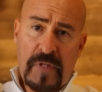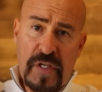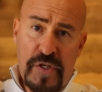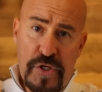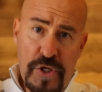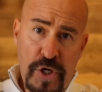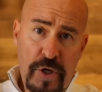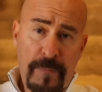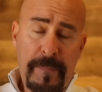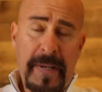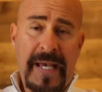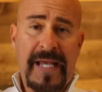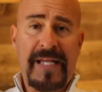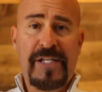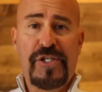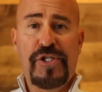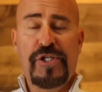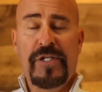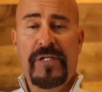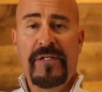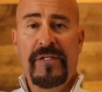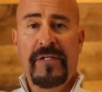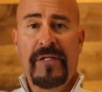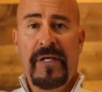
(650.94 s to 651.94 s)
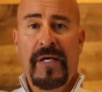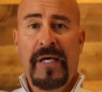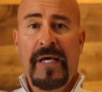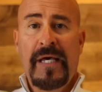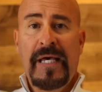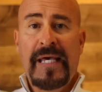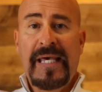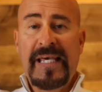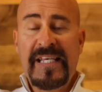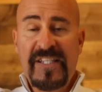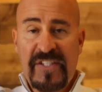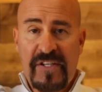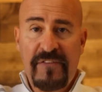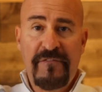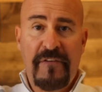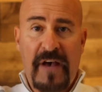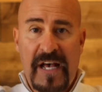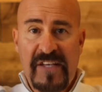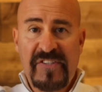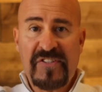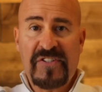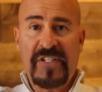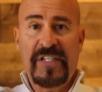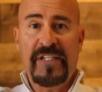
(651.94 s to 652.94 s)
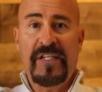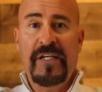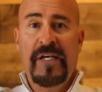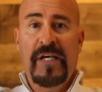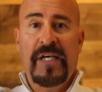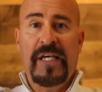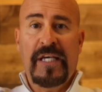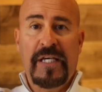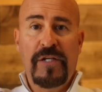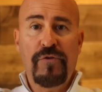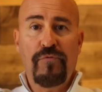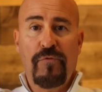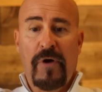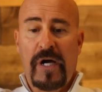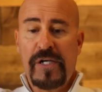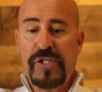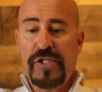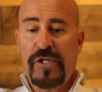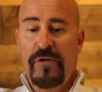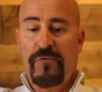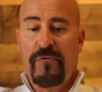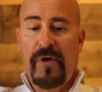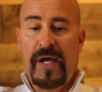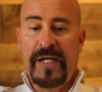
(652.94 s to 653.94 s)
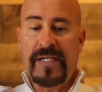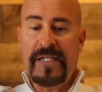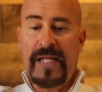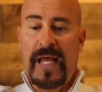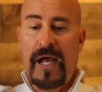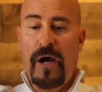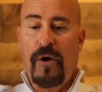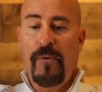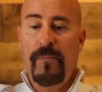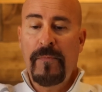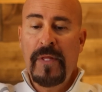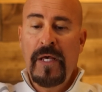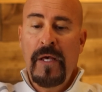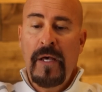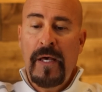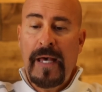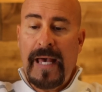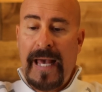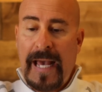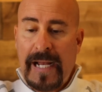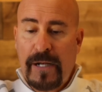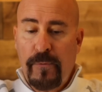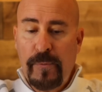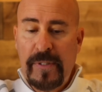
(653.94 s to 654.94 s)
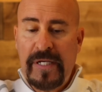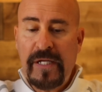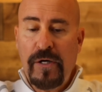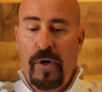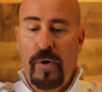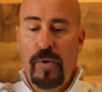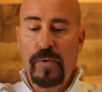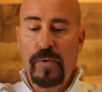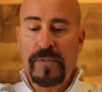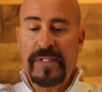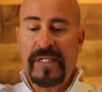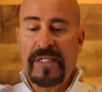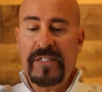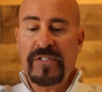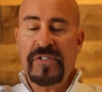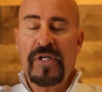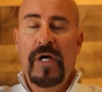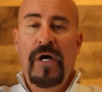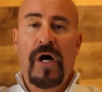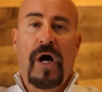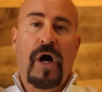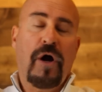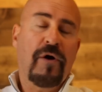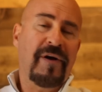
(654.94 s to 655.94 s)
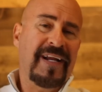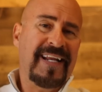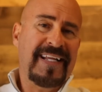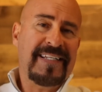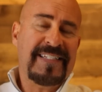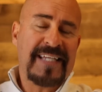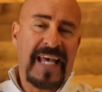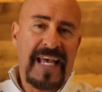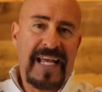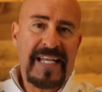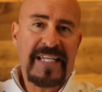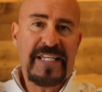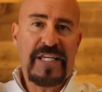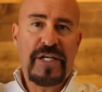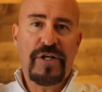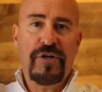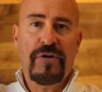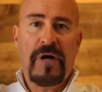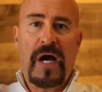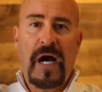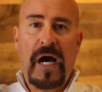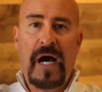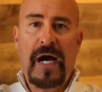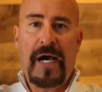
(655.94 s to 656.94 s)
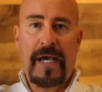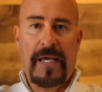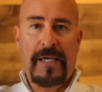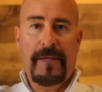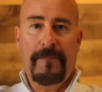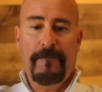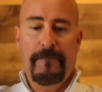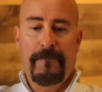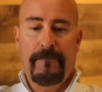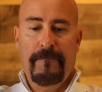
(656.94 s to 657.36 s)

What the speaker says: your pension is invested in Russia right now. Equity holdings are at a 10-year high.